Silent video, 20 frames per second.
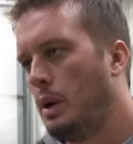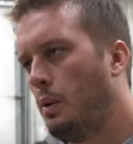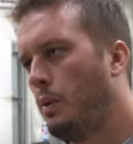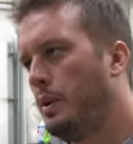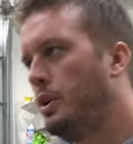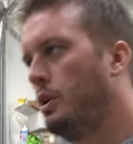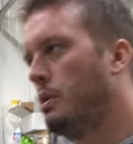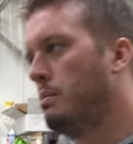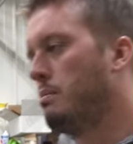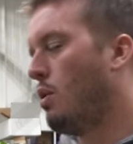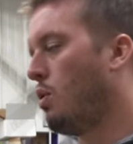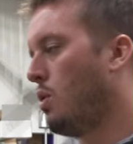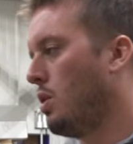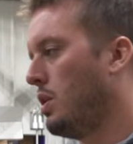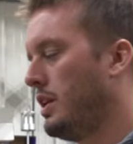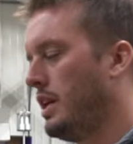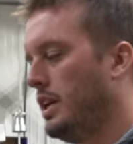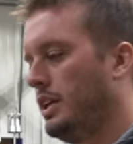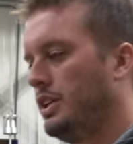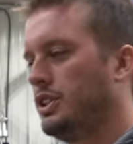we do
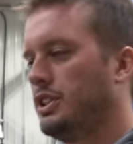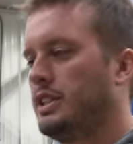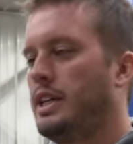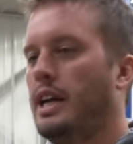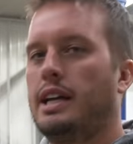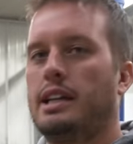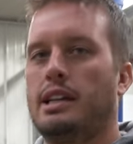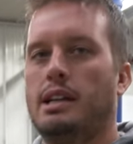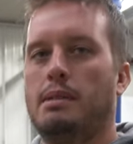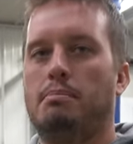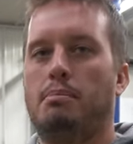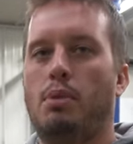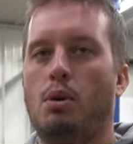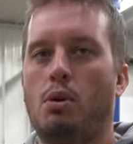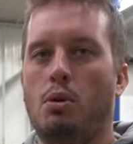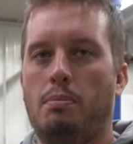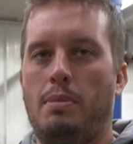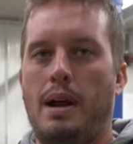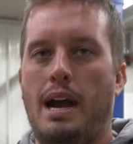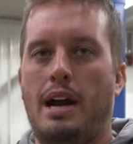more than just take the
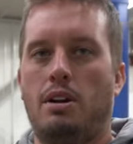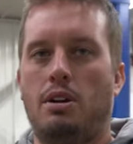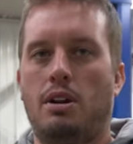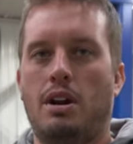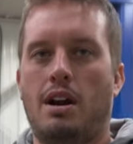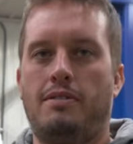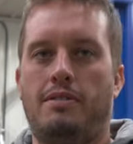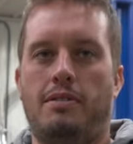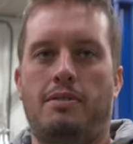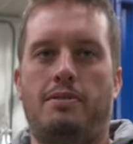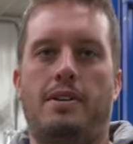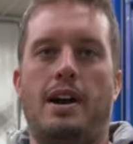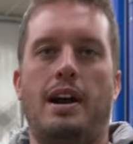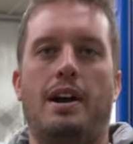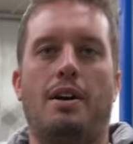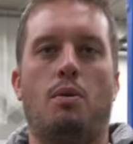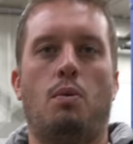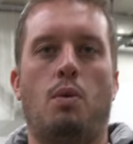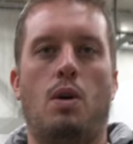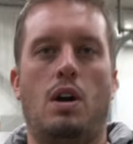bolt pattern off the
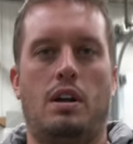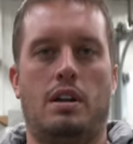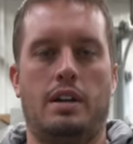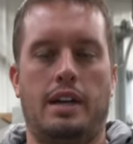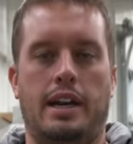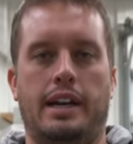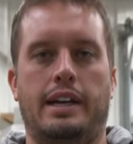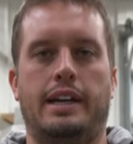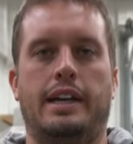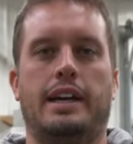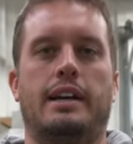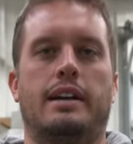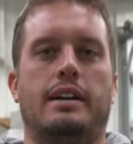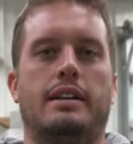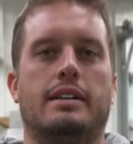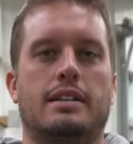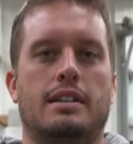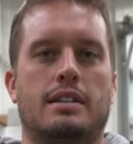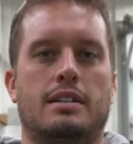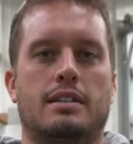firewall and